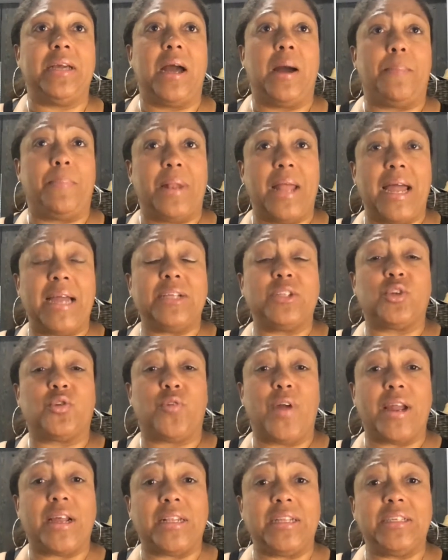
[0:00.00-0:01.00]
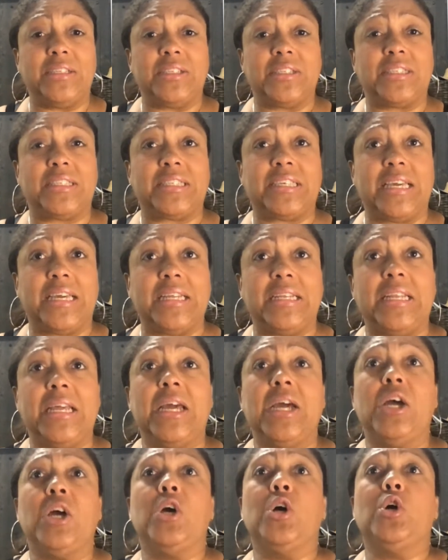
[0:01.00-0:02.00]
applied directly to skin
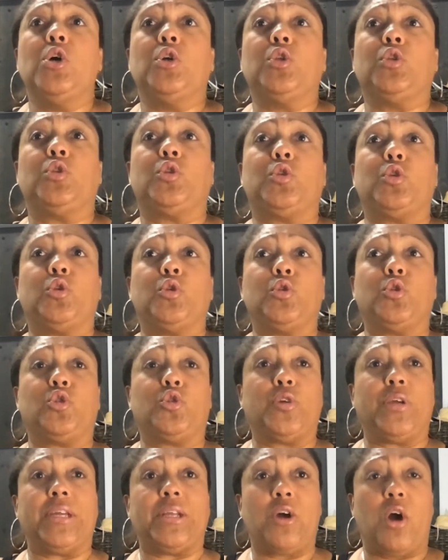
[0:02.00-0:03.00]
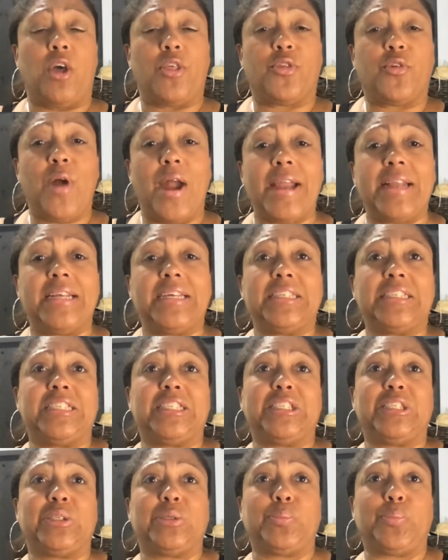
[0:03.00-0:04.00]
to treat arthritis,
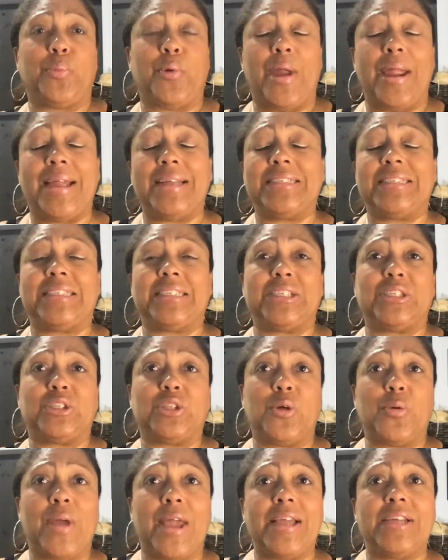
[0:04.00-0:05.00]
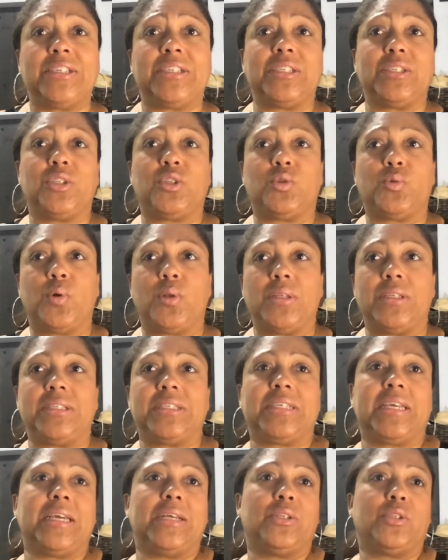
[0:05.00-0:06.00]
sprains, dislocations, swollen
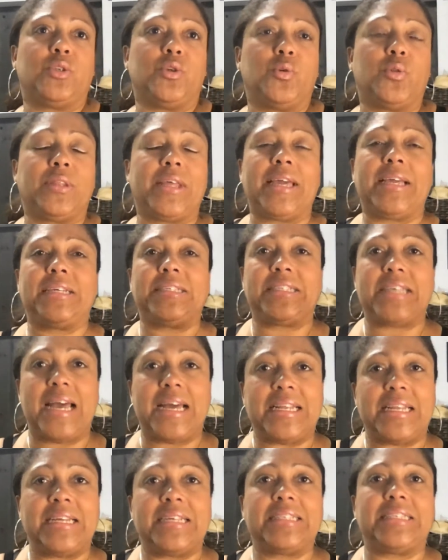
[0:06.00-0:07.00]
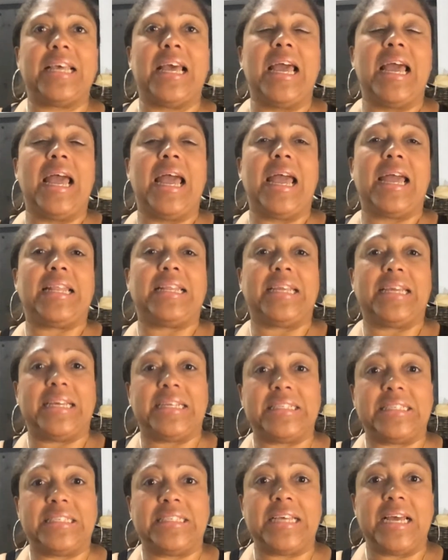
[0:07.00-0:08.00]
skin, toothaches, headaches, and
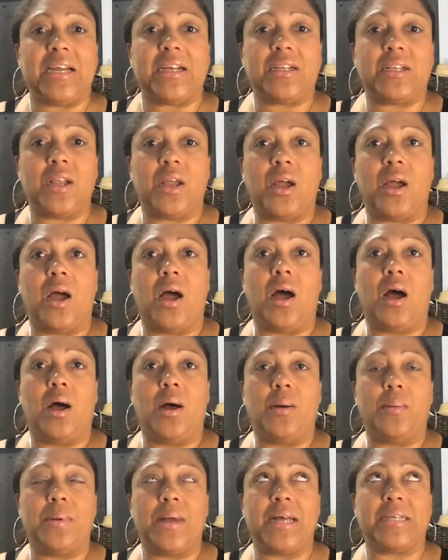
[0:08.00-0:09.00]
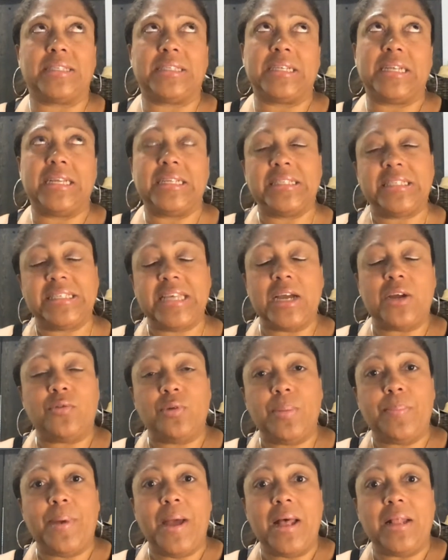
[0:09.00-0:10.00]
as an insect
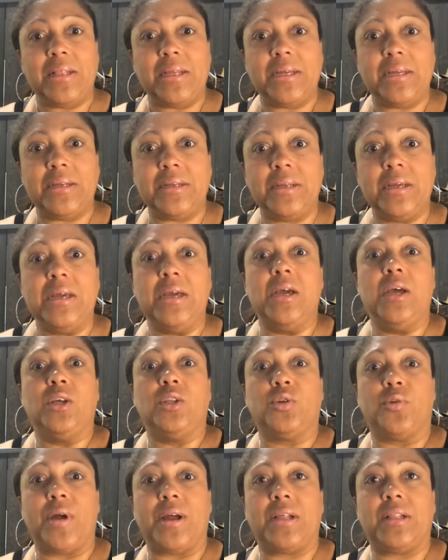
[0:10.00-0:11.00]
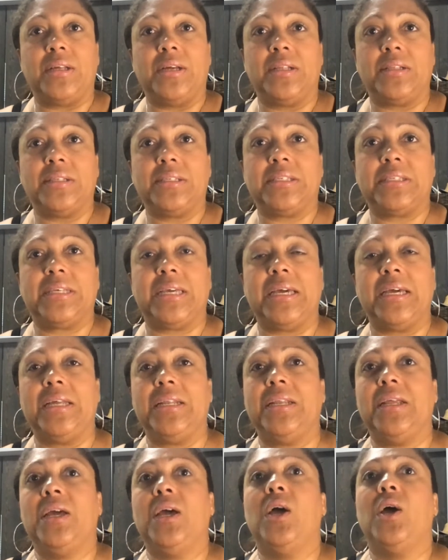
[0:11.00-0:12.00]
repellent directly on the
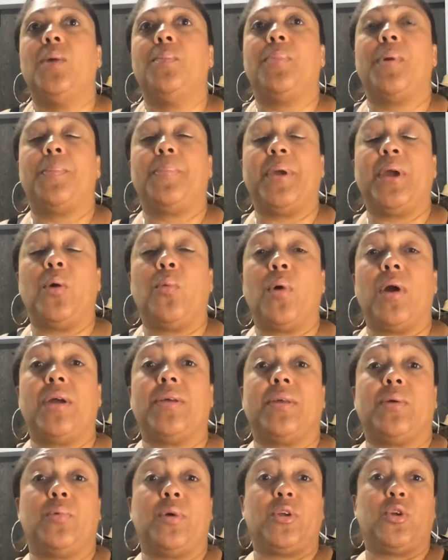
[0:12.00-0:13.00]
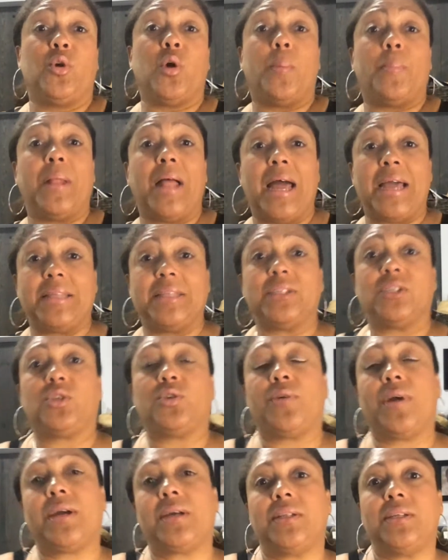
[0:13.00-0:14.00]
skin. But be aware that when you apply this
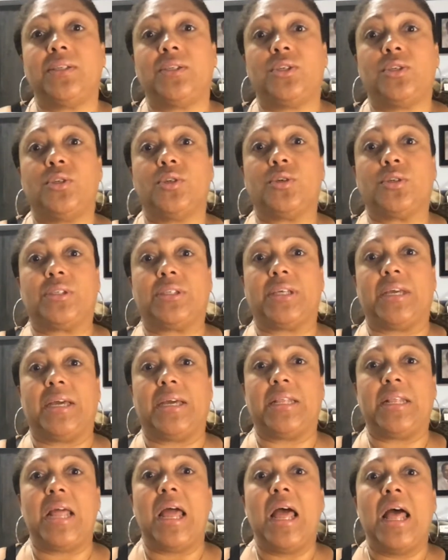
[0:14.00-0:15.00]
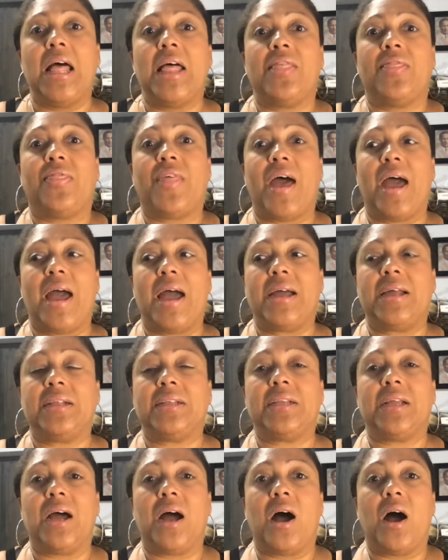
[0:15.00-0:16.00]
directly to your skin,
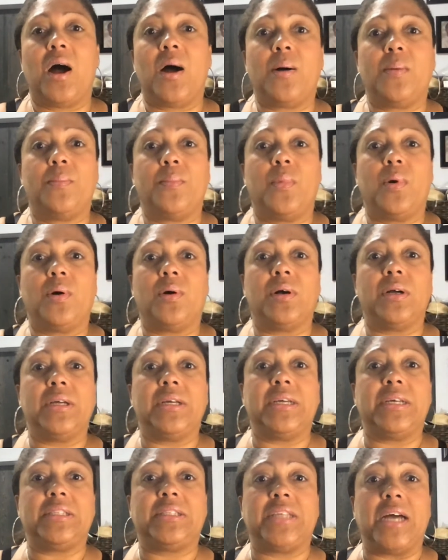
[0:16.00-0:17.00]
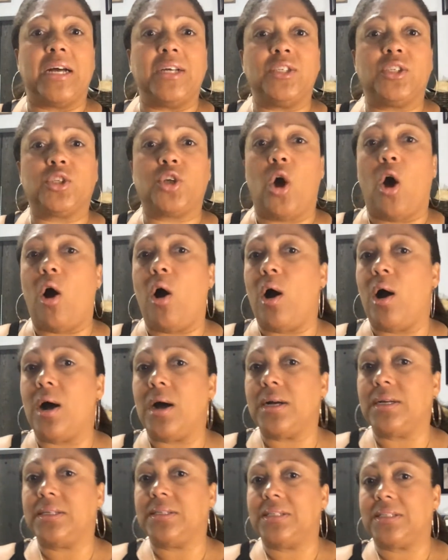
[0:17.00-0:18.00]
that it does
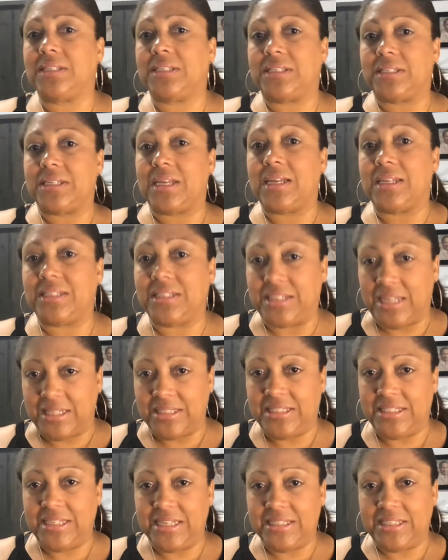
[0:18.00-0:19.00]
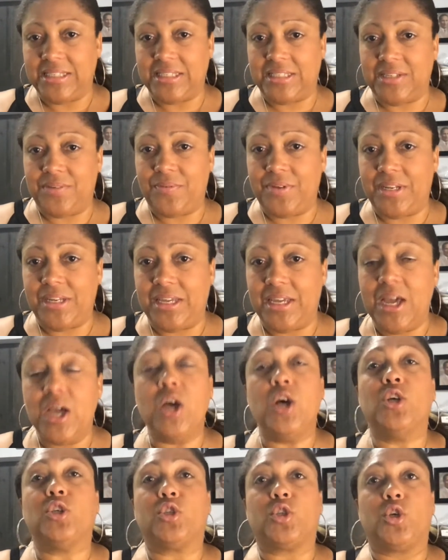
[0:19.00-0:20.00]
cause sun sensitivity,
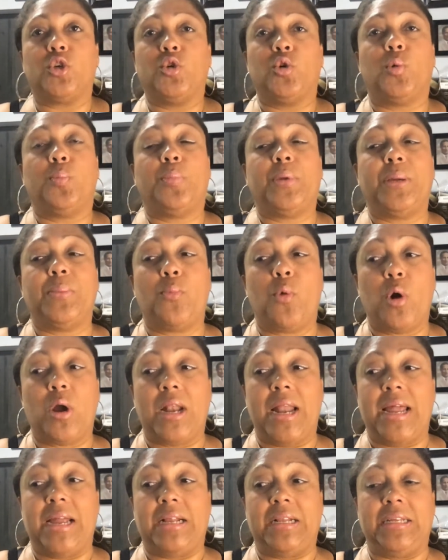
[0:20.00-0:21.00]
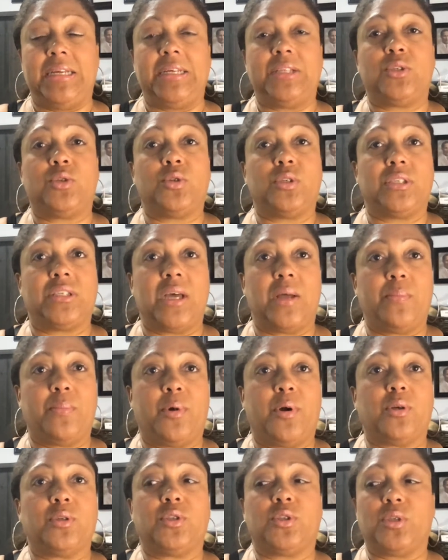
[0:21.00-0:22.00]
so you'll be more likely to
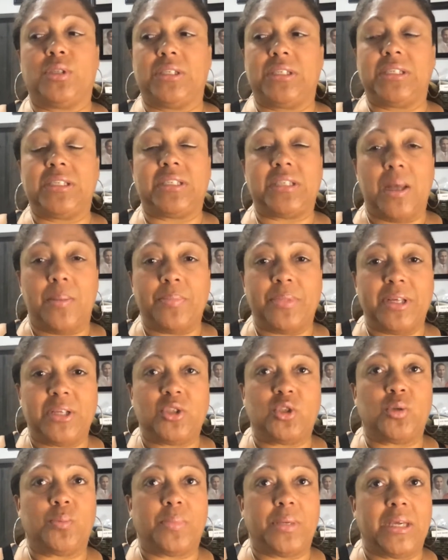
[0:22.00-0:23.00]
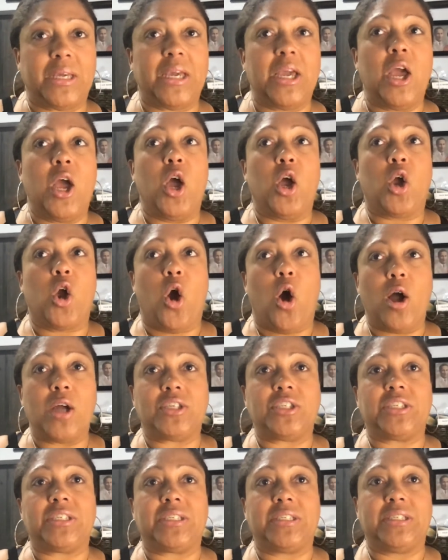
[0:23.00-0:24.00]
sunburn. So this is something to be
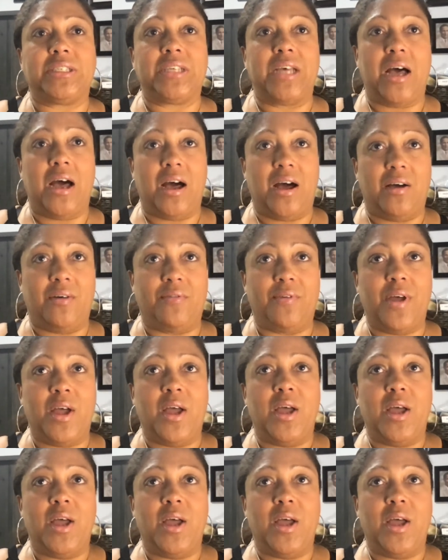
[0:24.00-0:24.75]
cautious of.